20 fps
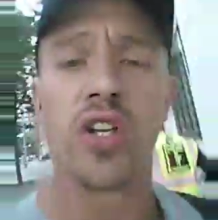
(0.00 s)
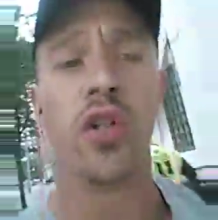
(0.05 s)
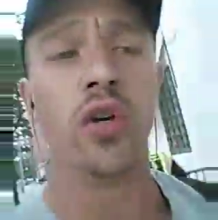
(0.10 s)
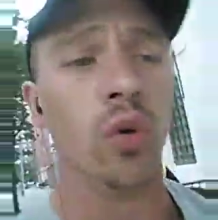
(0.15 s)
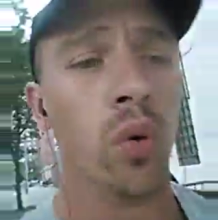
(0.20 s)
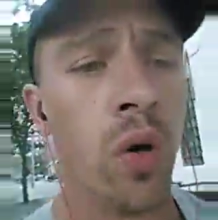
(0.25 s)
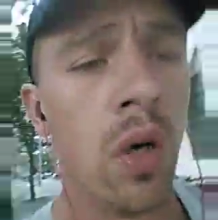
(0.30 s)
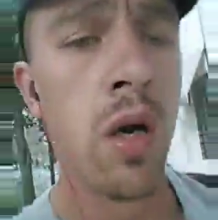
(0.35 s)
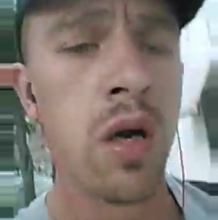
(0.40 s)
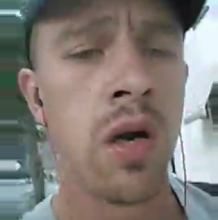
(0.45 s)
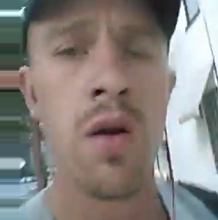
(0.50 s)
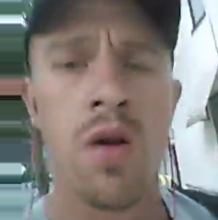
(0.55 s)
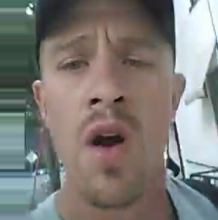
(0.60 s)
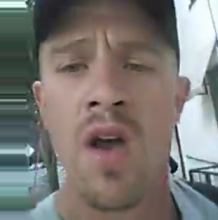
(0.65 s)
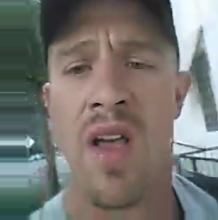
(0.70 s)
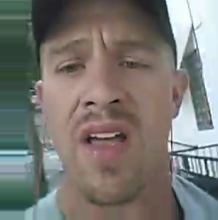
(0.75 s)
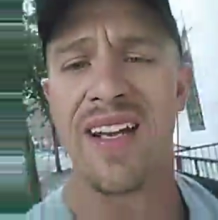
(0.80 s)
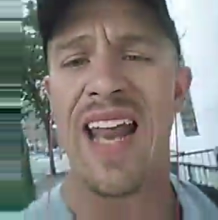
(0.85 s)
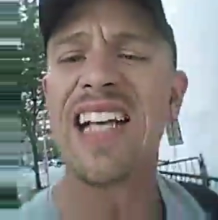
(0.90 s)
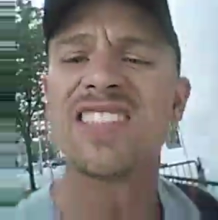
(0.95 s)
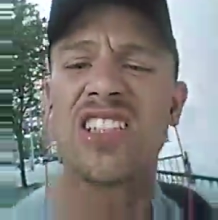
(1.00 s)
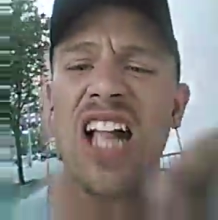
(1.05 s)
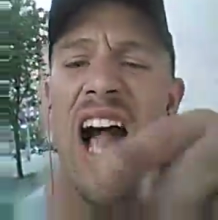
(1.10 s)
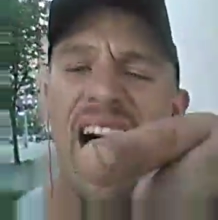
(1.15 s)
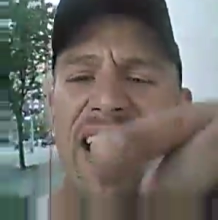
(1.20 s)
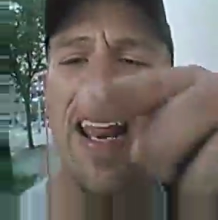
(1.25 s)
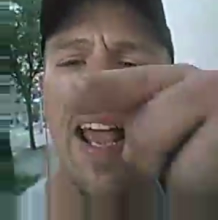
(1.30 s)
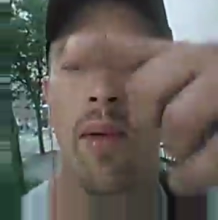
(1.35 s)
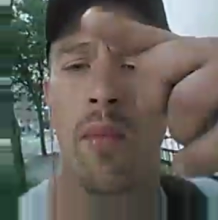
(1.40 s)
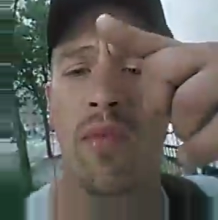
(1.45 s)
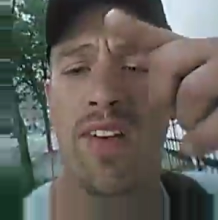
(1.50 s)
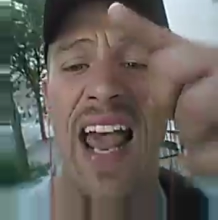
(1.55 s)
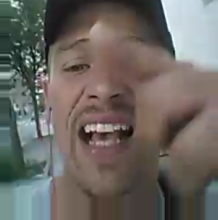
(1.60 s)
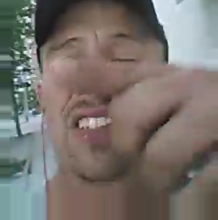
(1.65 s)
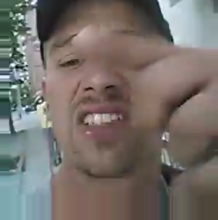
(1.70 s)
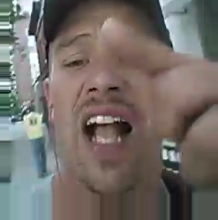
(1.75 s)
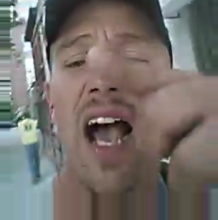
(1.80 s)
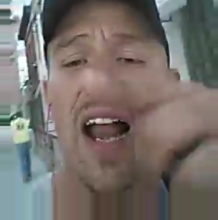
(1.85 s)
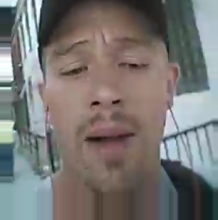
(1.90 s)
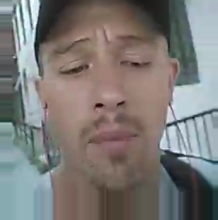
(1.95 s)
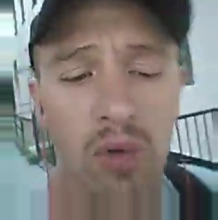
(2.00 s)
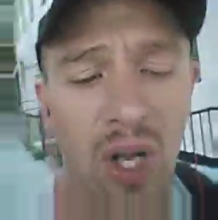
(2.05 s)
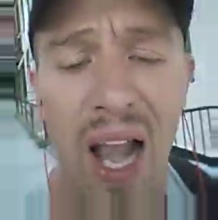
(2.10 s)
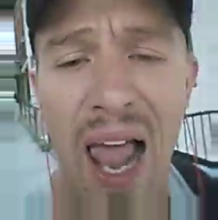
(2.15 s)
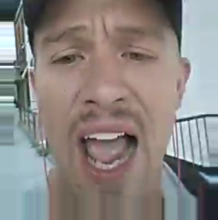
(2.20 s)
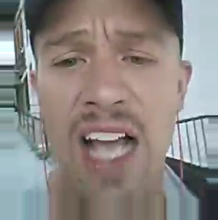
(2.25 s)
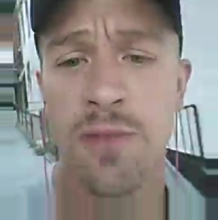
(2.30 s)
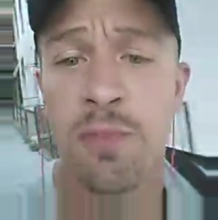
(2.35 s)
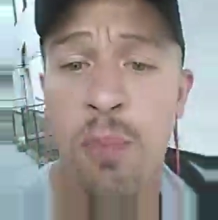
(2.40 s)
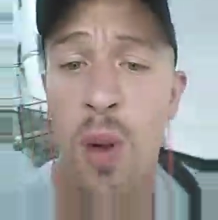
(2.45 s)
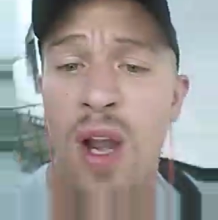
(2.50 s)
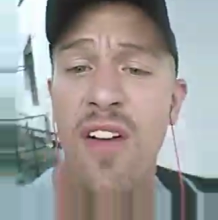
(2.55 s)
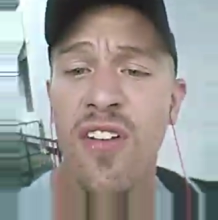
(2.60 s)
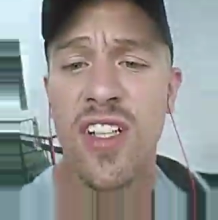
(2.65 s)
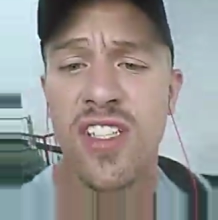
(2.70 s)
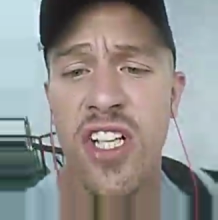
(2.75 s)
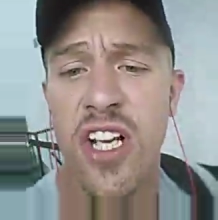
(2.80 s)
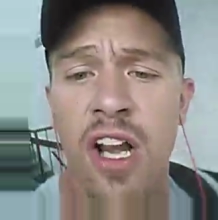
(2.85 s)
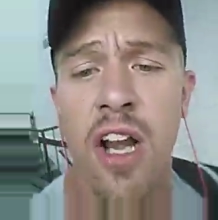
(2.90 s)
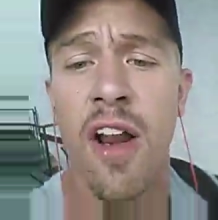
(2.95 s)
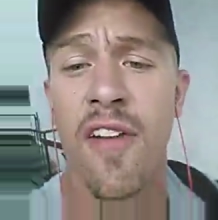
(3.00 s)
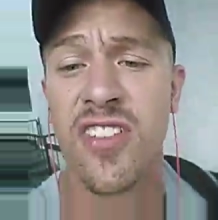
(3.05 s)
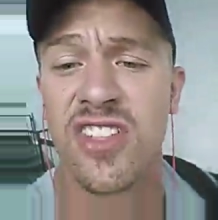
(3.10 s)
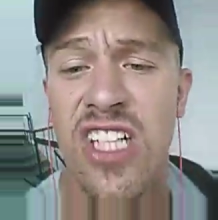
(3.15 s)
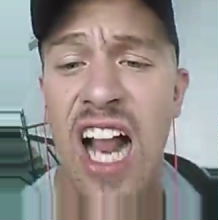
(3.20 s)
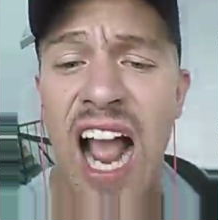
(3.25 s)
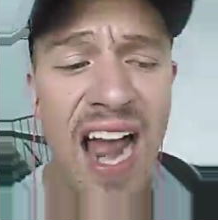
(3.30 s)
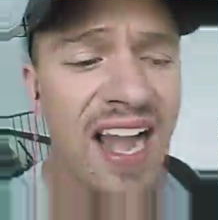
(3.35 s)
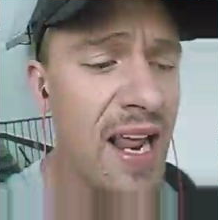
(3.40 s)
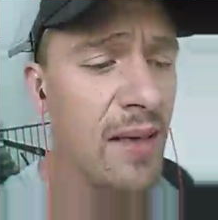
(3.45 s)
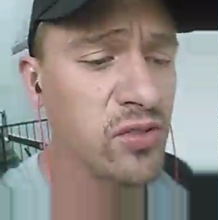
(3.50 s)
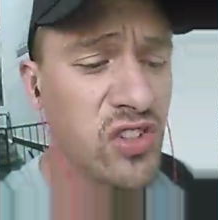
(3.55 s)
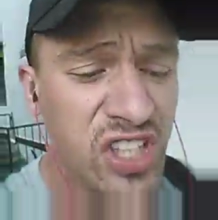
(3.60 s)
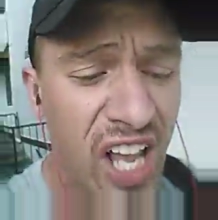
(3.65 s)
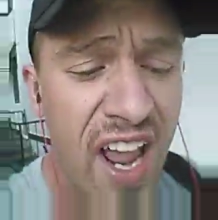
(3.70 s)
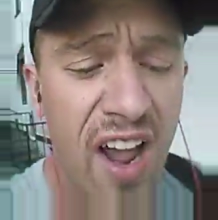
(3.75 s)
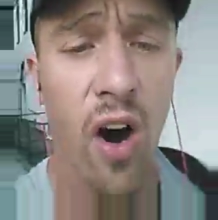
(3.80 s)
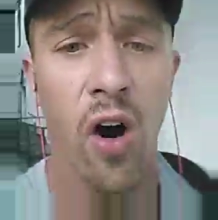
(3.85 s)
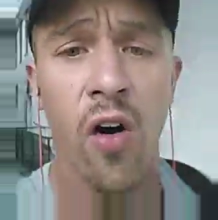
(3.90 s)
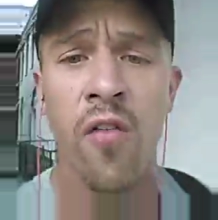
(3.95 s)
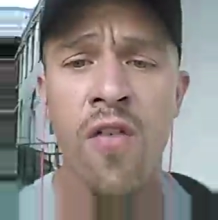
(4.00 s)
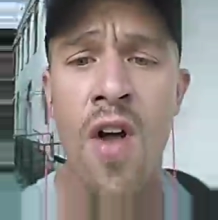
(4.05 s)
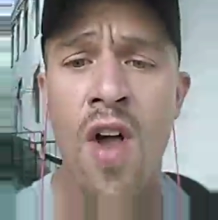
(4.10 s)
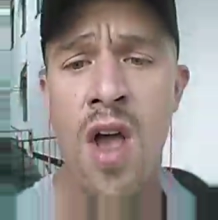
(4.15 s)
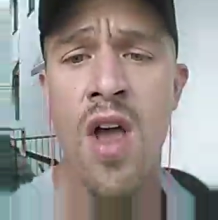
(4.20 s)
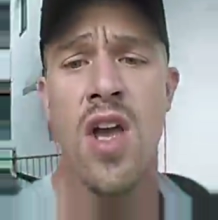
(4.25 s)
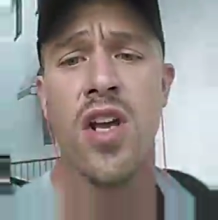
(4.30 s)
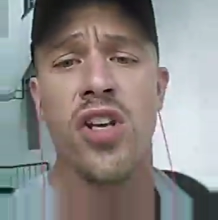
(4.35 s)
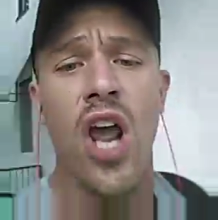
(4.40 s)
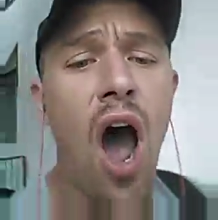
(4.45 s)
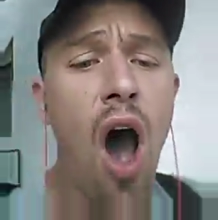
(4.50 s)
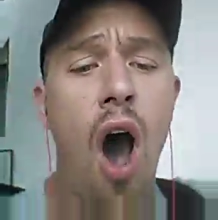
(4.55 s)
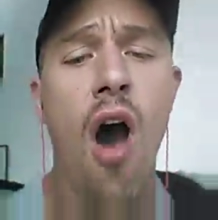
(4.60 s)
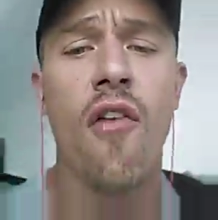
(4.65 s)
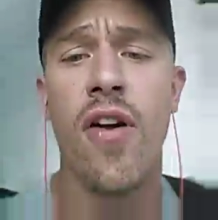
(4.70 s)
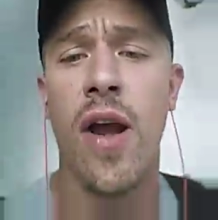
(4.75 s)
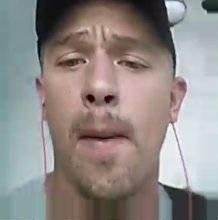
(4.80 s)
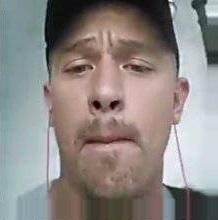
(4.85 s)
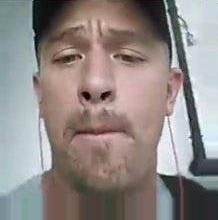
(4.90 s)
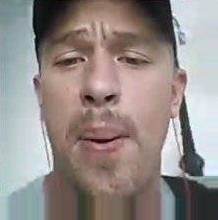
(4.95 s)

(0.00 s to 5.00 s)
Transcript: Fuck you. That's goddamn, that's goddamn class privilege in and of its goddamn self. Y'all